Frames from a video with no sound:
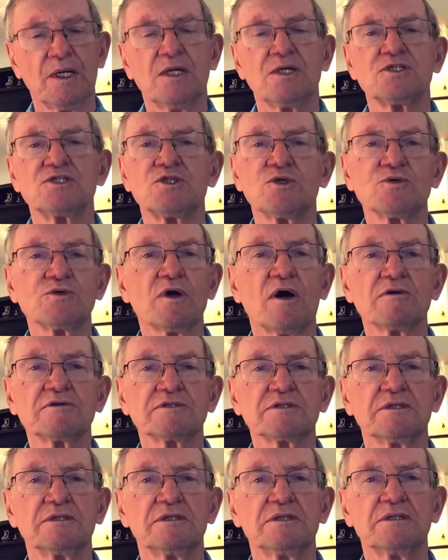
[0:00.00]
Do
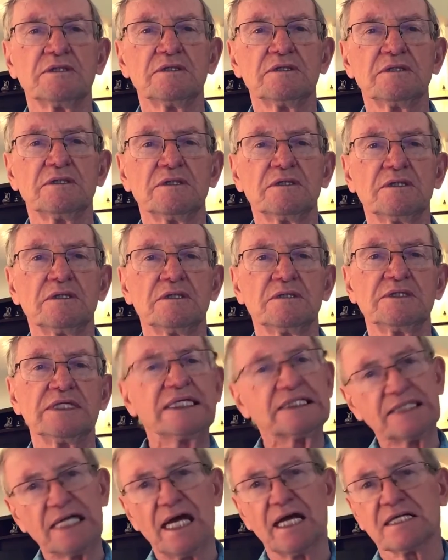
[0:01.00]
not
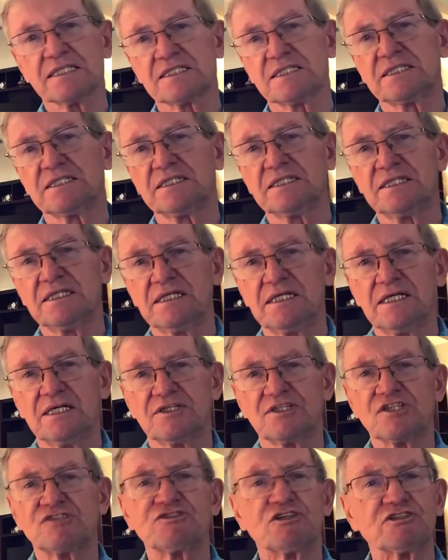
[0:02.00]
neglect
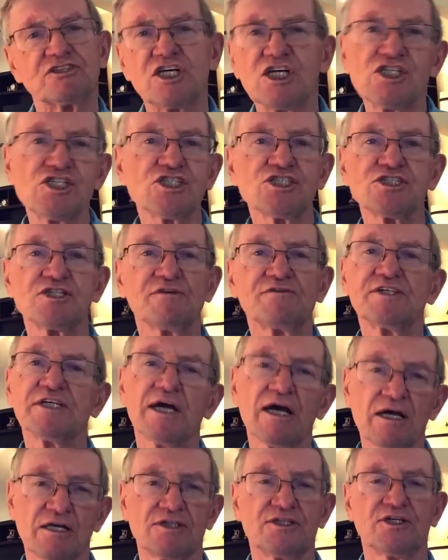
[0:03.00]
the traditions of the
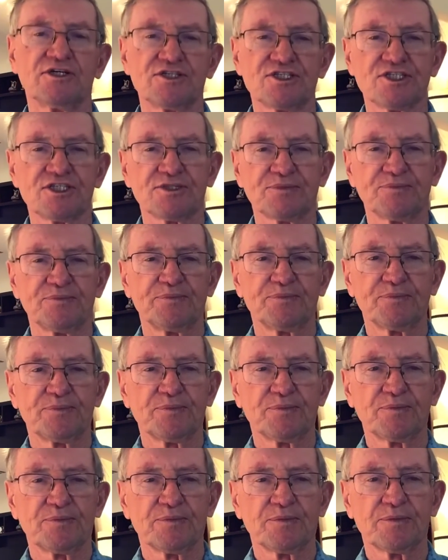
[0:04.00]
elders,
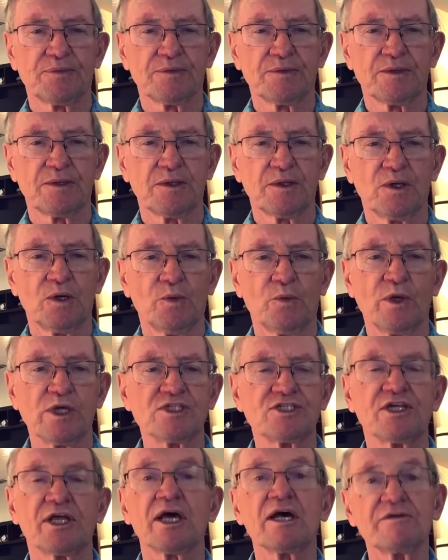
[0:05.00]

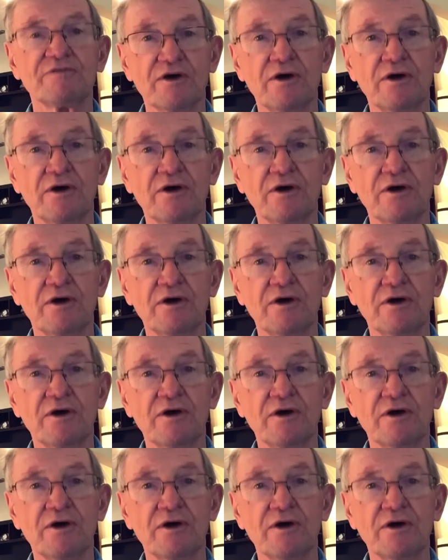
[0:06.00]
which they have